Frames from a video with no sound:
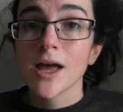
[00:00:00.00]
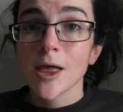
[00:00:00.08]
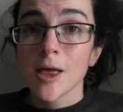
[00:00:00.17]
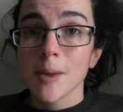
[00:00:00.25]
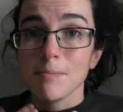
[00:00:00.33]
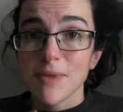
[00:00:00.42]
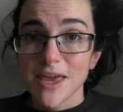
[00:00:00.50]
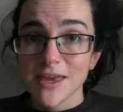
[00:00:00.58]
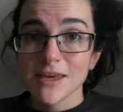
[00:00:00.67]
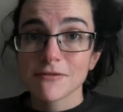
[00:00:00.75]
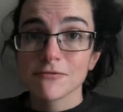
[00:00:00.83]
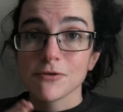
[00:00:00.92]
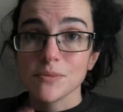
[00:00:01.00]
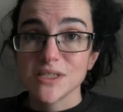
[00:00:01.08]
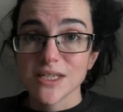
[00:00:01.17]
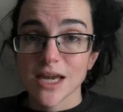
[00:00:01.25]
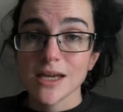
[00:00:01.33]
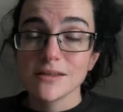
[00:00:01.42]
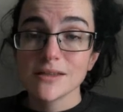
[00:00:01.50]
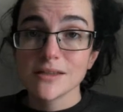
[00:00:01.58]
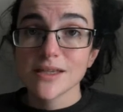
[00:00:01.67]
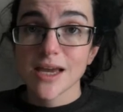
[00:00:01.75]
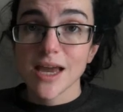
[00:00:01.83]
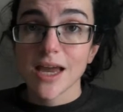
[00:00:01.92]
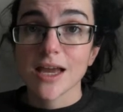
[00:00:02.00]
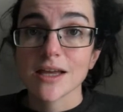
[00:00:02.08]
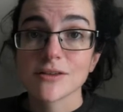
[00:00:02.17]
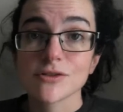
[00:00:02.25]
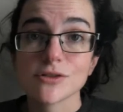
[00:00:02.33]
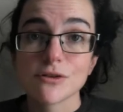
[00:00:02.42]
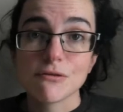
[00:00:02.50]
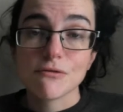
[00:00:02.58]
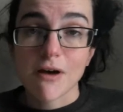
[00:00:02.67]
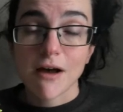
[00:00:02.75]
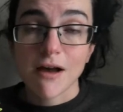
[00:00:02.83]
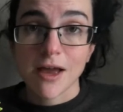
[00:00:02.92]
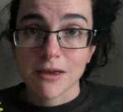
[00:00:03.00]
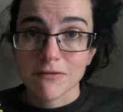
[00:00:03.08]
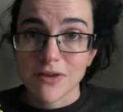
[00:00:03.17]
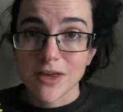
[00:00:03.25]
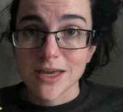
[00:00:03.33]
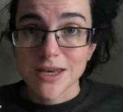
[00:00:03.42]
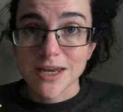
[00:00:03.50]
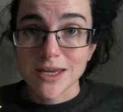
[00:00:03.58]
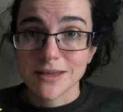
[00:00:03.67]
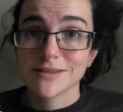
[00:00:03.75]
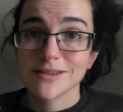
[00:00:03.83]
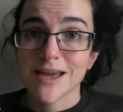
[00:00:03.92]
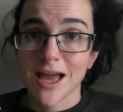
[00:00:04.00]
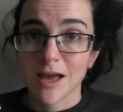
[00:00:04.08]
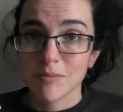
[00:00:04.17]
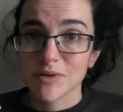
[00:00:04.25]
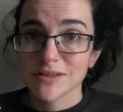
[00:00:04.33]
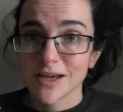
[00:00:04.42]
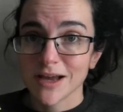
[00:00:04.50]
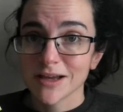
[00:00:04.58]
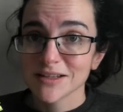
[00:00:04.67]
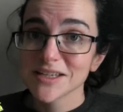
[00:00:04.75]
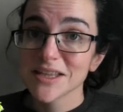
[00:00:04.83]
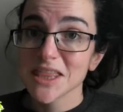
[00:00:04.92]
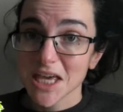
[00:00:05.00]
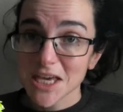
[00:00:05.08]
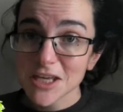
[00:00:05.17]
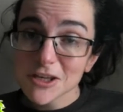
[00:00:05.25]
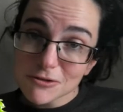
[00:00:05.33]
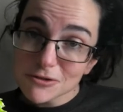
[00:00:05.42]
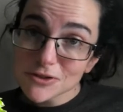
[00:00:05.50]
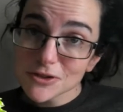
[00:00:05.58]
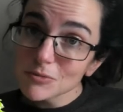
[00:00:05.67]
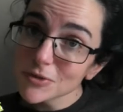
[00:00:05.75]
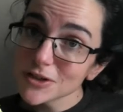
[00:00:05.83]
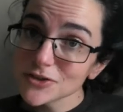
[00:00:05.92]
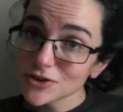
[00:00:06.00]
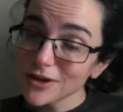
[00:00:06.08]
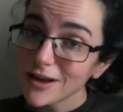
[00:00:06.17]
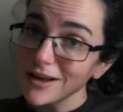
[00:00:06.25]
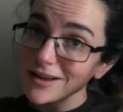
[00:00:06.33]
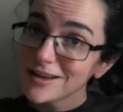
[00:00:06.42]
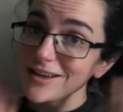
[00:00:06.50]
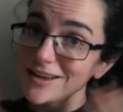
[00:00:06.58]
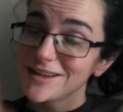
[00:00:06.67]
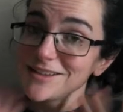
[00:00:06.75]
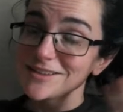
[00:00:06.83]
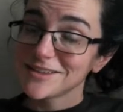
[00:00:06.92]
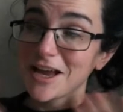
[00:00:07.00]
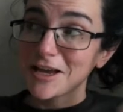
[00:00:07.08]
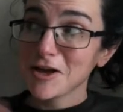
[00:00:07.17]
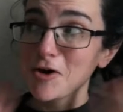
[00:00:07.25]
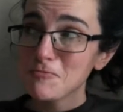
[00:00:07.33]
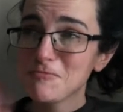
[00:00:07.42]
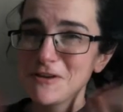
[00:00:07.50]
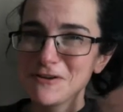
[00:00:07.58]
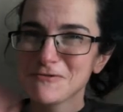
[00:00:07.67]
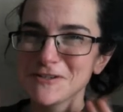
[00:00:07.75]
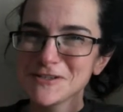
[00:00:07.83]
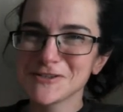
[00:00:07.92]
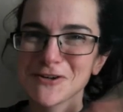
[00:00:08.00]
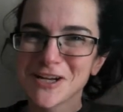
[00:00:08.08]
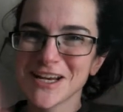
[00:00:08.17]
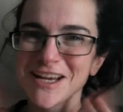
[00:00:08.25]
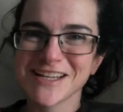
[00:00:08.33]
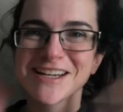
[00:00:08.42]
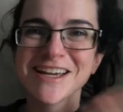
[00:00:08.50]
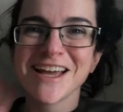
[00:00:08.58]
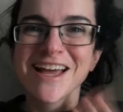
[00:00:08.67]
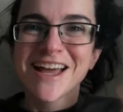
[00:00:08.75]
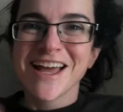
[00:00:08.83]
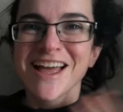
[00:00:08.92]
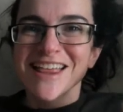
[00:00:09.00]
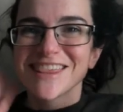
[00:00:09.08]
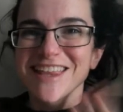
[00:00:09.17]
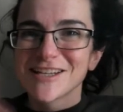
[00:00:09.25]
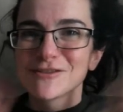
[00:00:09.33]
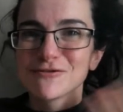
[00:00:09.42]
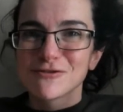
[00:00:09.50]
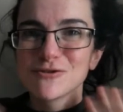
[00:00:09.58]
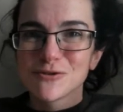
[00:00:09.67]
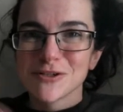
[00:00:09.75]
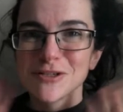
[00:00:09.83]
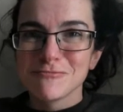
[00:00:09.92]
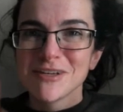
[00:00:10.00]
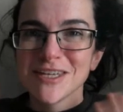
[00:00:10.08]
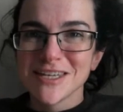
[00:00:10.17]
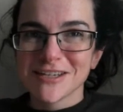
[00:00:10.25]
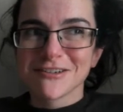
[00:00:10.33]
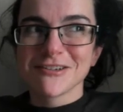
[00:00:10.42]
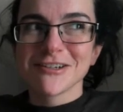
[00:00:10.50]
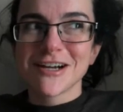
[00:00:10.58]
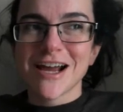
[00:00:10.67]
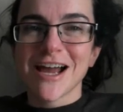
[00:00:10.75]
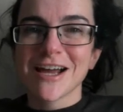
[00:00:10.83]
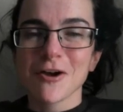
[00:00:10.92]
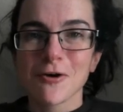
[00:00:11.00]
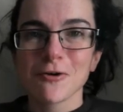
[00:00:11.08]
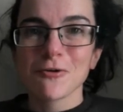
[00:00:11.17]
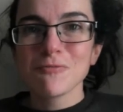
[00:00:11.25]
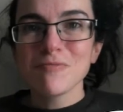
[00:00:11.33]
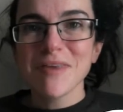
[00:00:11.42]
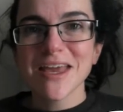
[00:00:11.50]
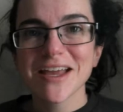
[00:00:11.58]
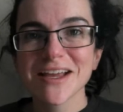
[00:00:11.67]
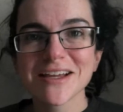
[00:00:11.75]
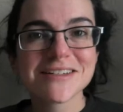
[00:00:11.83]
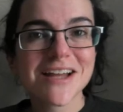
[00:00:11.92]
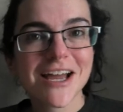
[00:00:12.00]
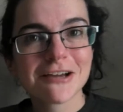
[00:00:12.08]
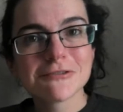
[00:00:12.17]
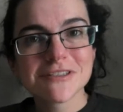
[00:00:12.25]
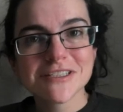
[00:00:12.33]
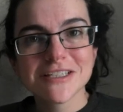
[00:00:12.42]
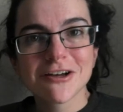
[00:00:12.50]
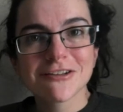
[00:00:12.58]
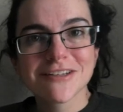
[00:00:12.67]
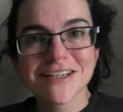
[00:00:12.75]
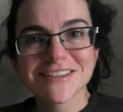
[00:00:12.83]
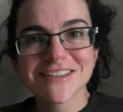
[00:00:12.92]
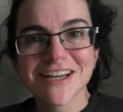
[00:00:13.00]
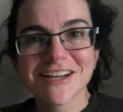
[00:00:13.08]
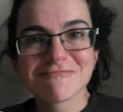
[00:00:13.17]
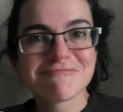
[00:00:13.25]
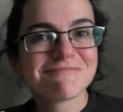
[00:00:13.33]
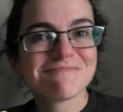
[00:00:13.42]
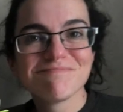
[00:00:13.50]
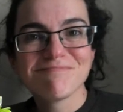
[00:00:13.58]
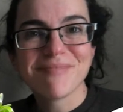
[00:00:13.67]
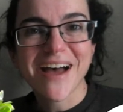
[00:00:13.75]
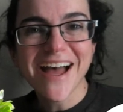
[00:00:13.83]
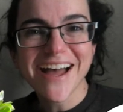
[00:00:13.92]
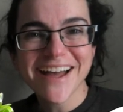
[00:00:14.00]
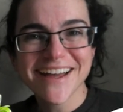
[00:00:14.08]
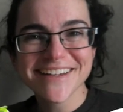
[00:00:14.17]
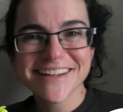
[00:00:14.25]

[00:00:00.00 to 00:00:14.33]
make it from day to day and survive in its habitat. Thank you so much, guys. I hope you enjoyed it. Thanks for joining me here at home, and I will see y'all next time. Bye.